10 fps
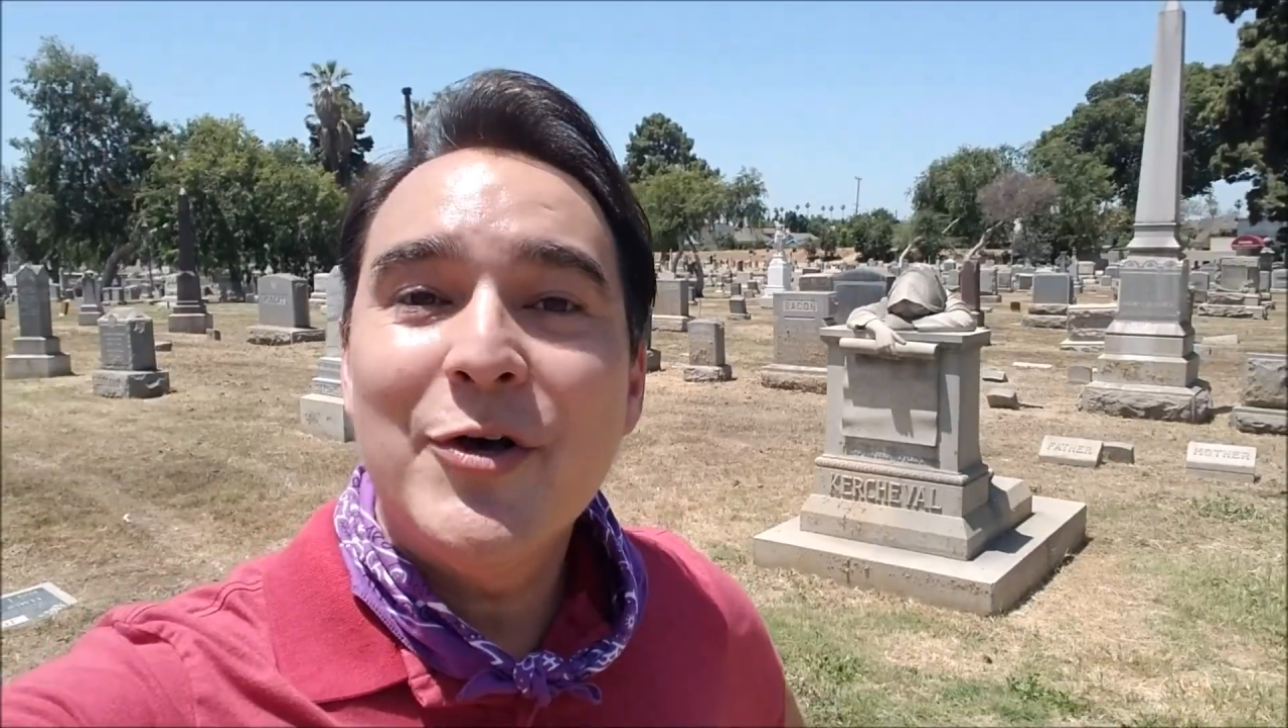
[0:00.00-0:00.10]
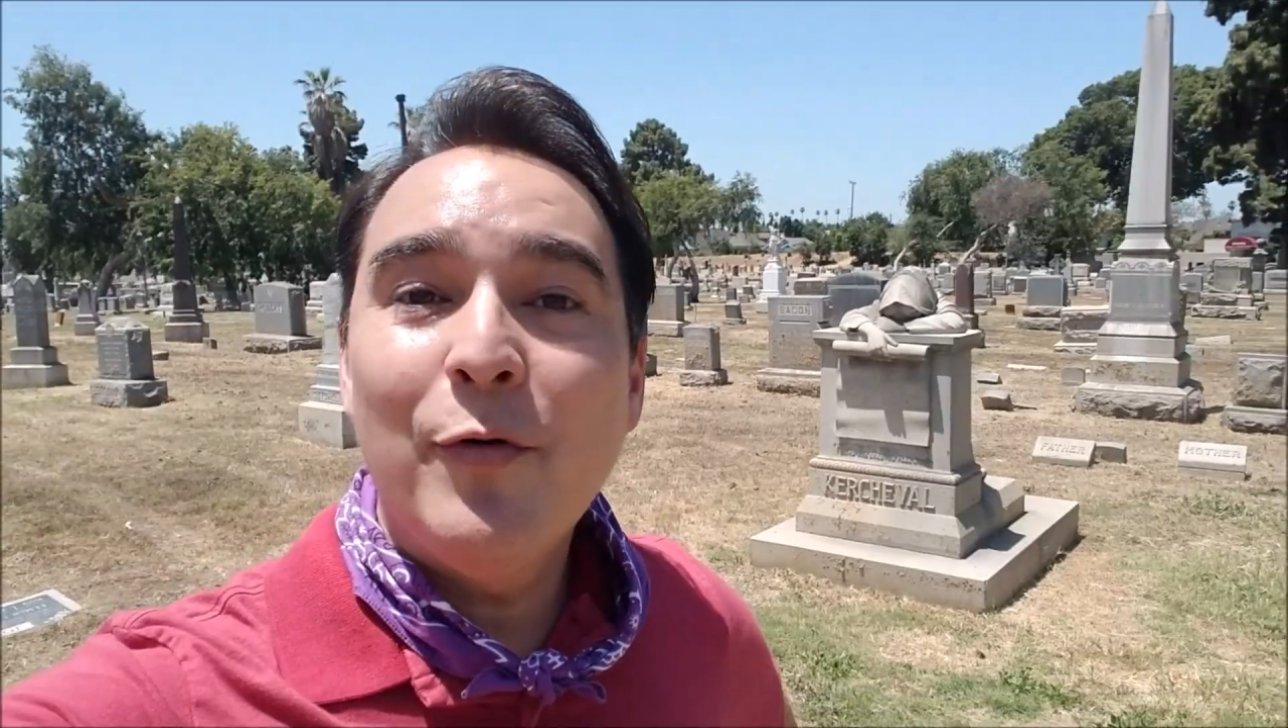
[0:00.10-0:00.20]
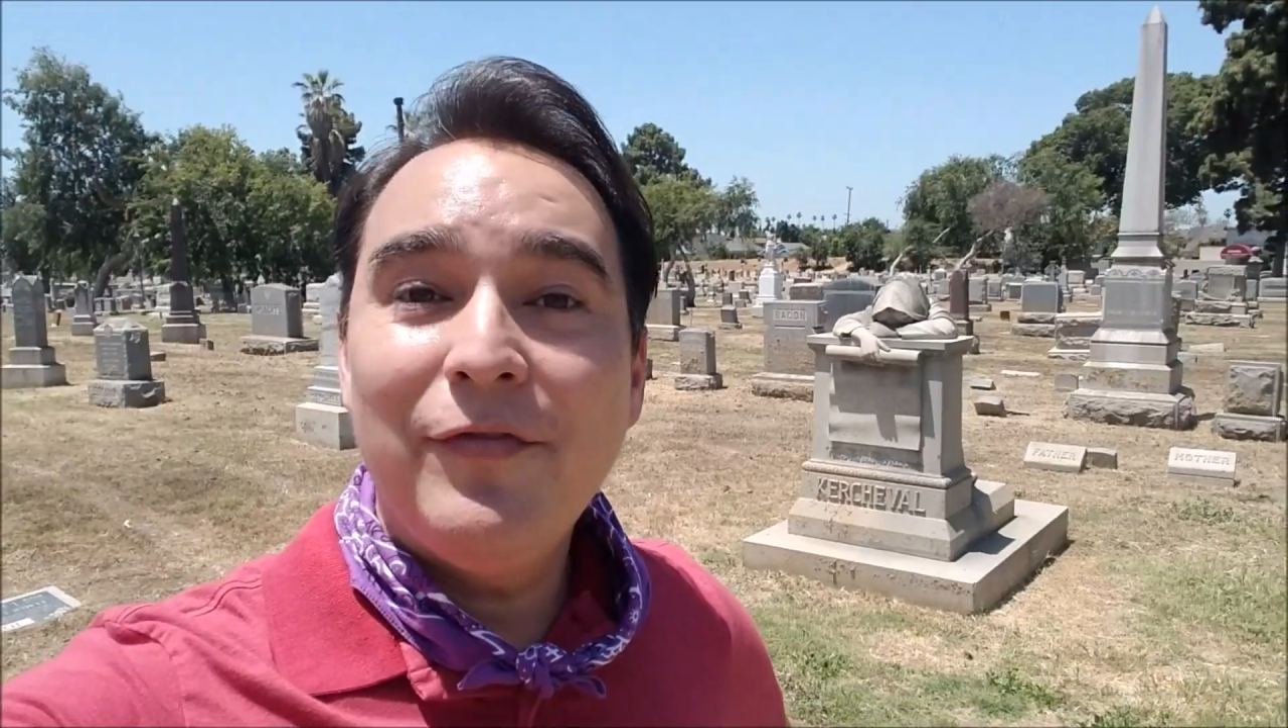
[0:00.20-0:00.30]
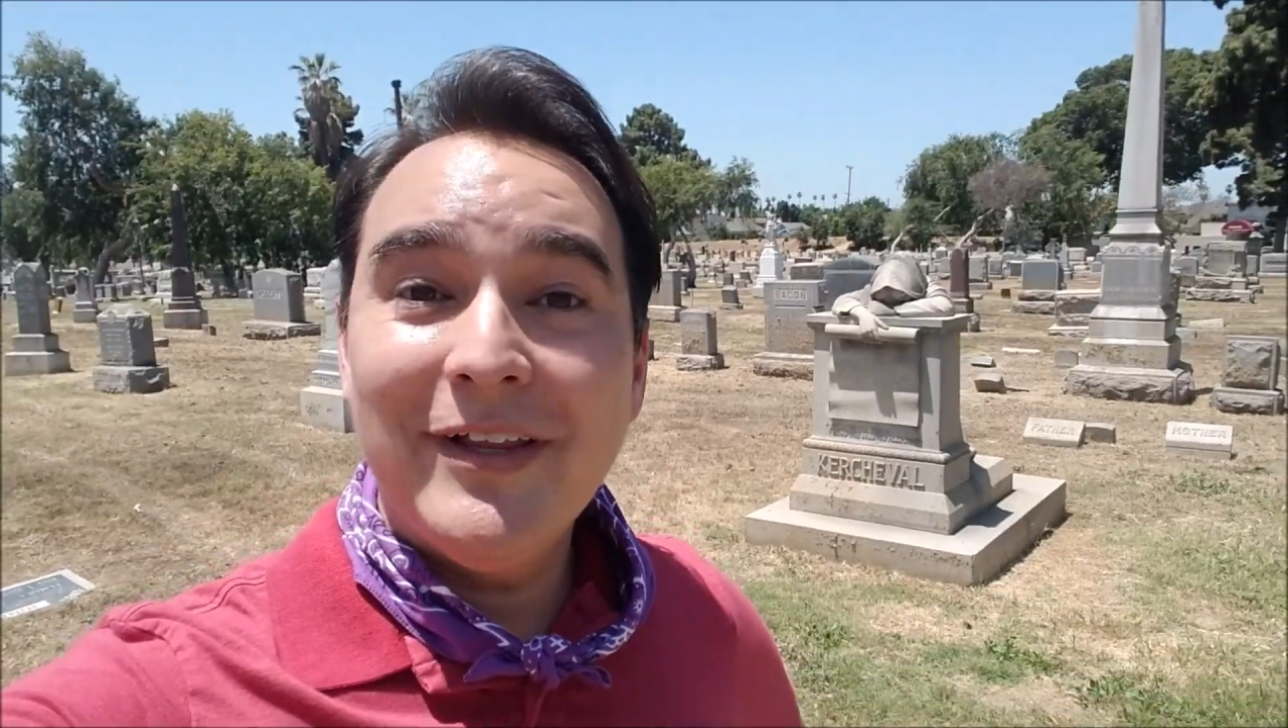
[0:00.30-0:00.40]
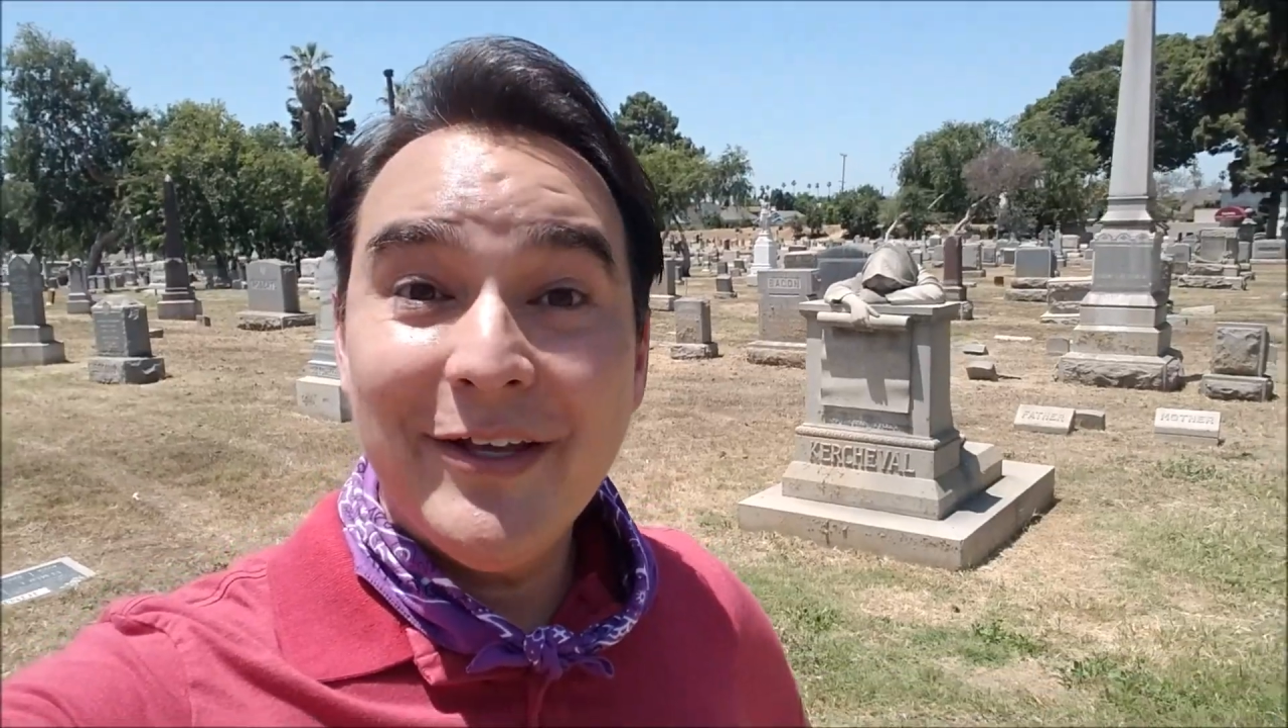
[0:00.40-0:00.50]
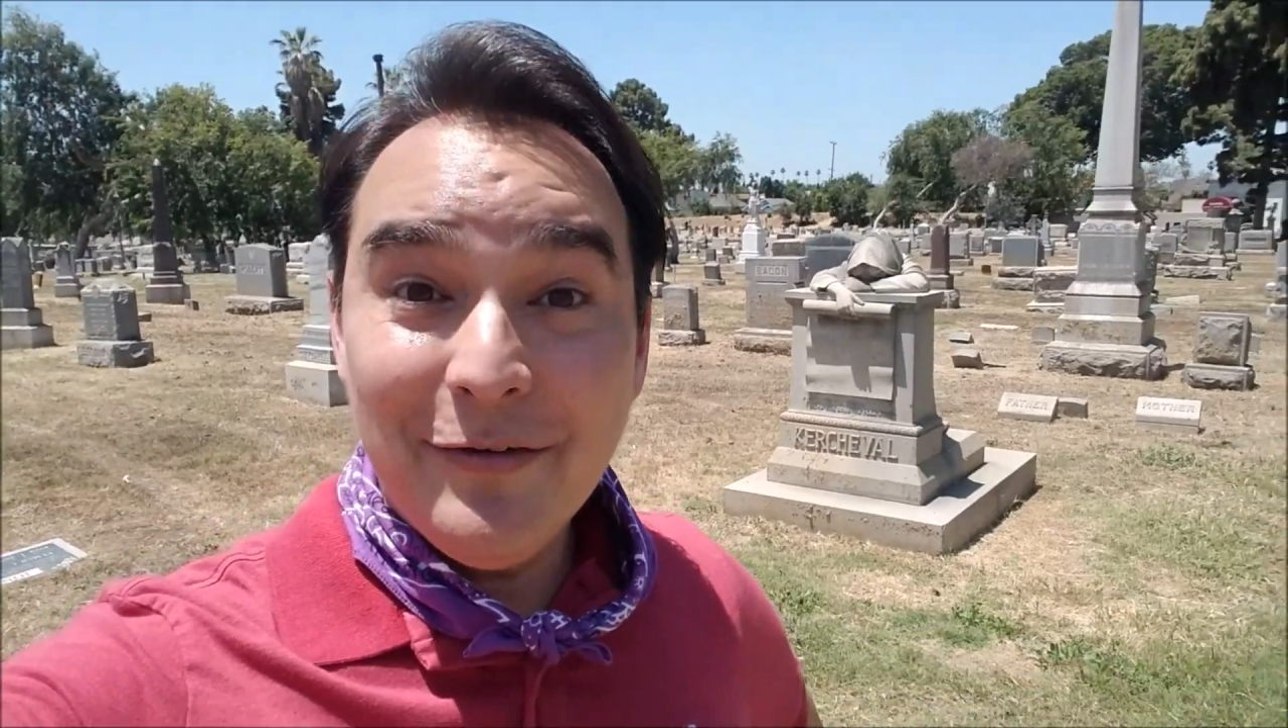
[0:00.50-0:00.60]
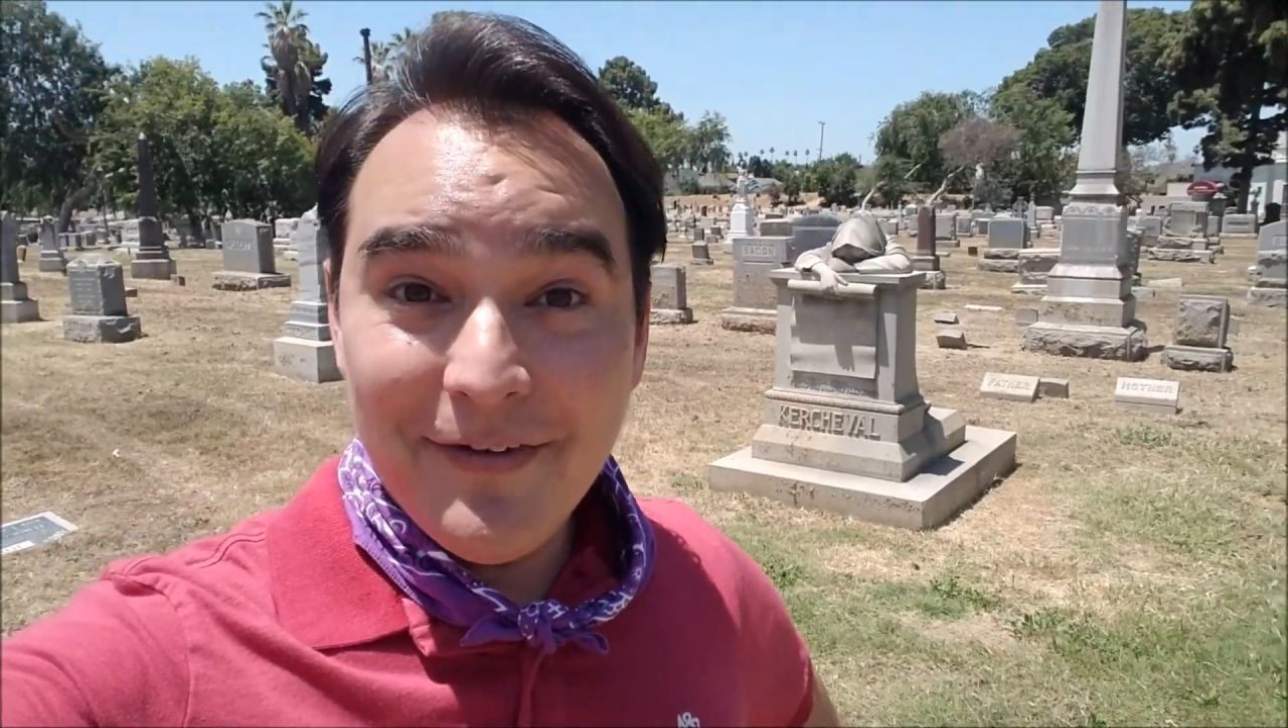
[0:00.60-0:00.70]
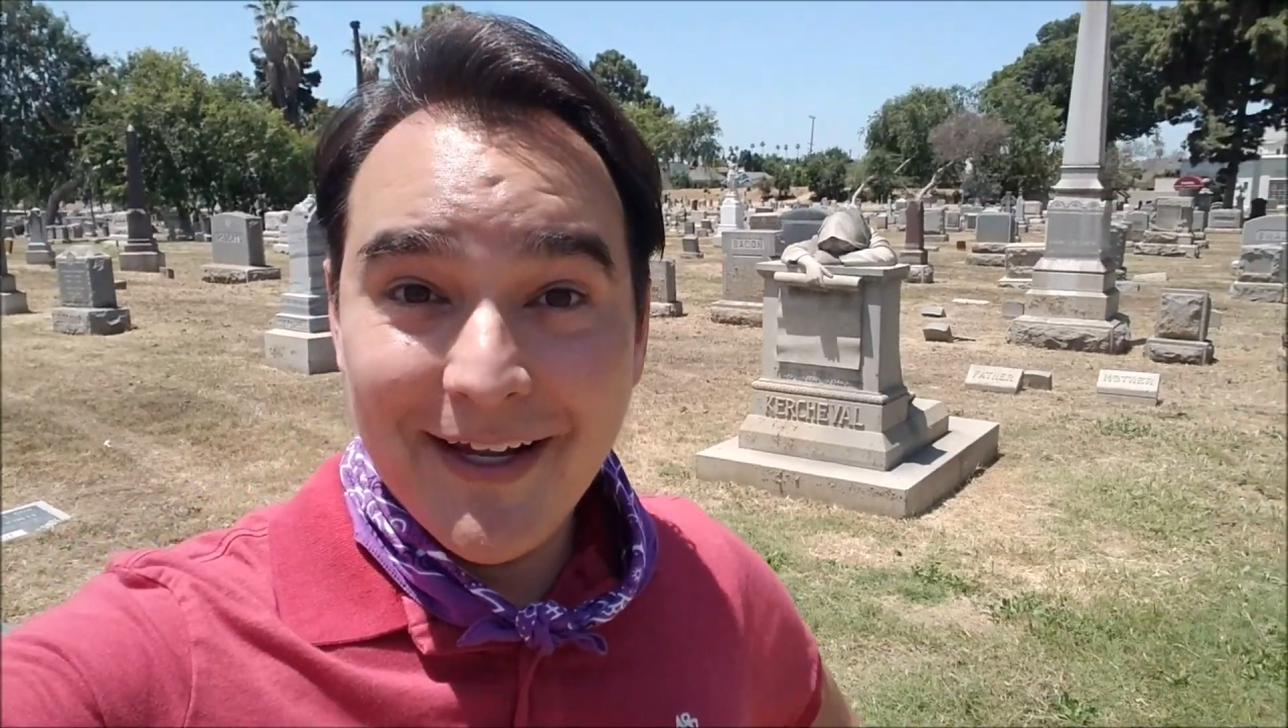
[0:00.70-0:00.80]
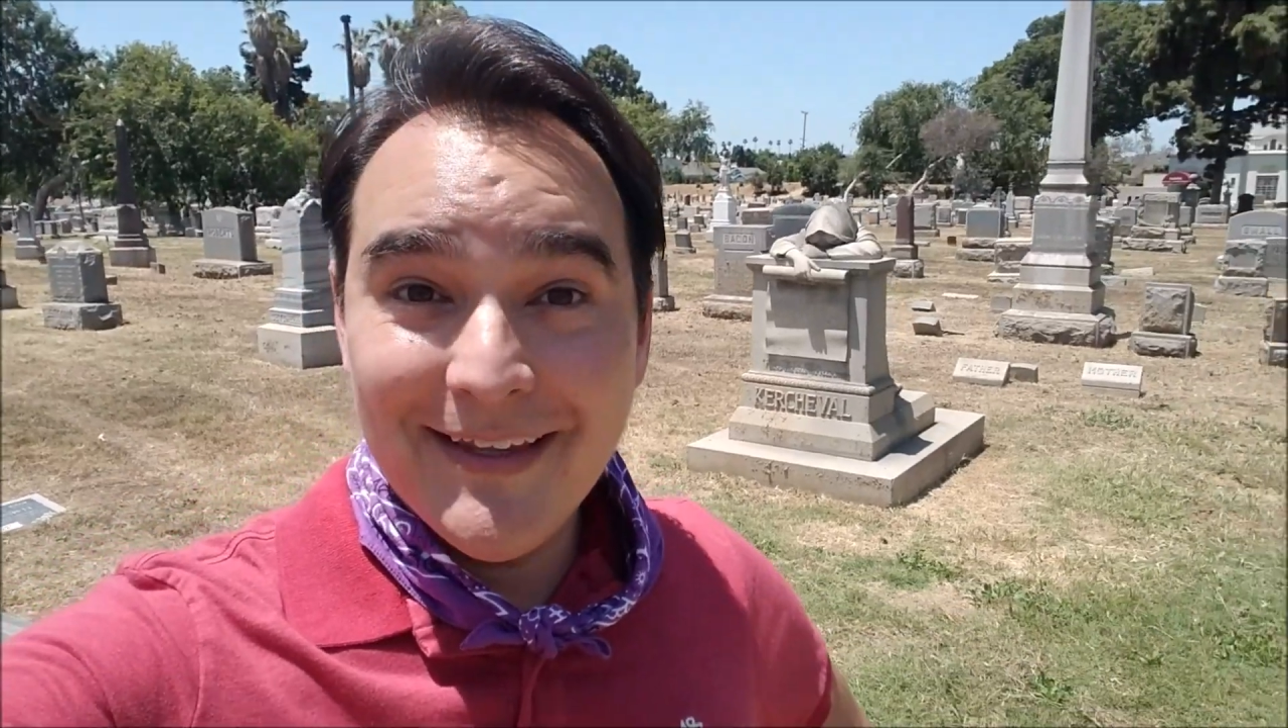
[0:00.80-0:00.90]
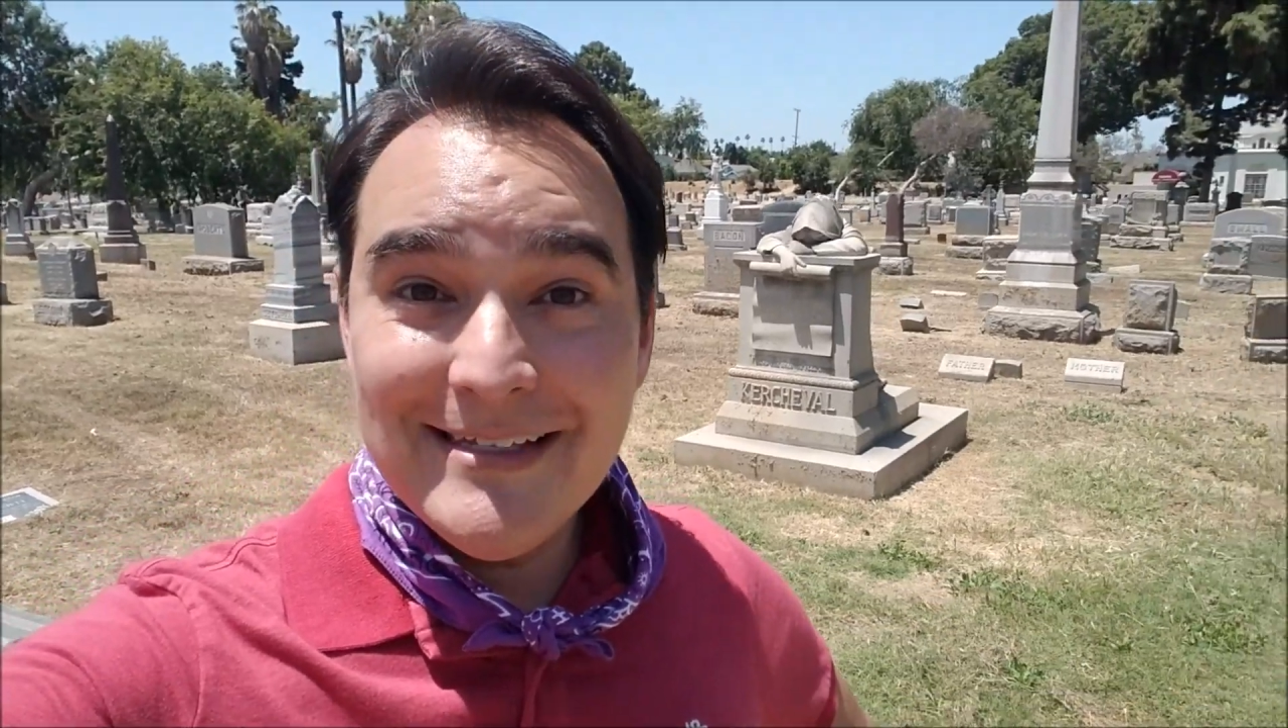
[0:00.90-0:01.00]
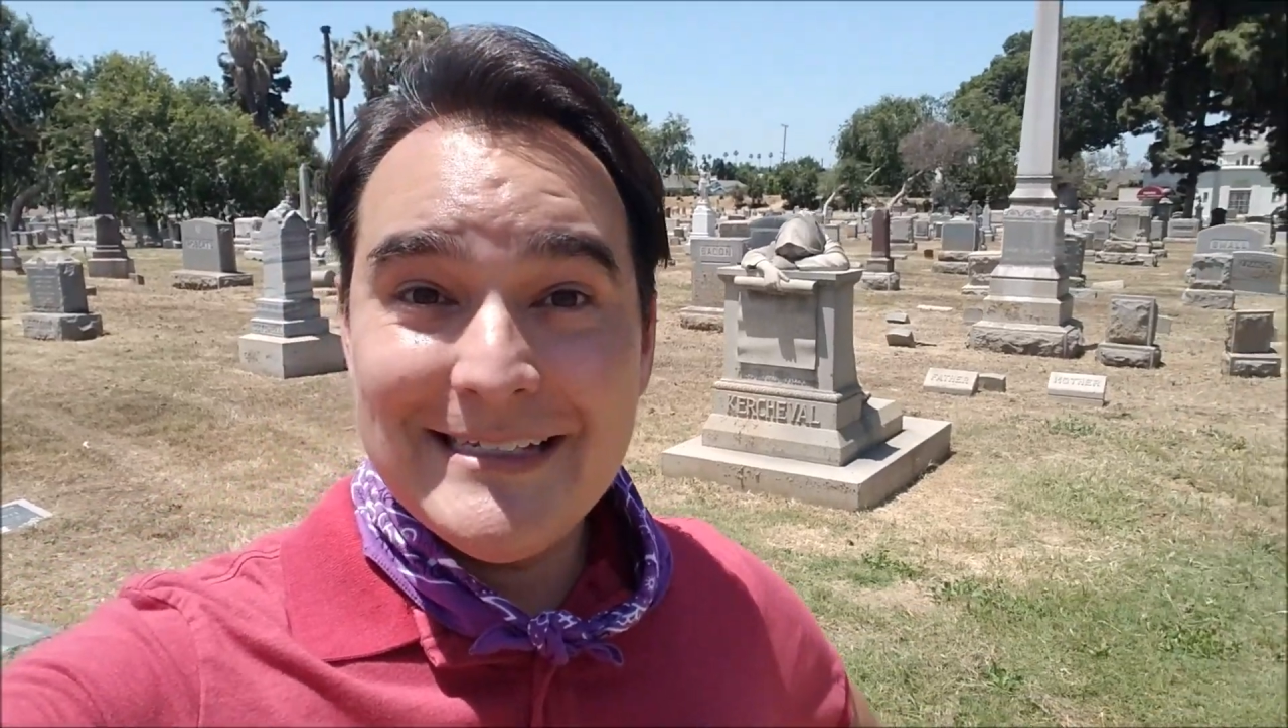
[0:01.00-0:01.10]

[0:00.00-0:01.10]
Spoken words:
hopefully you'll find this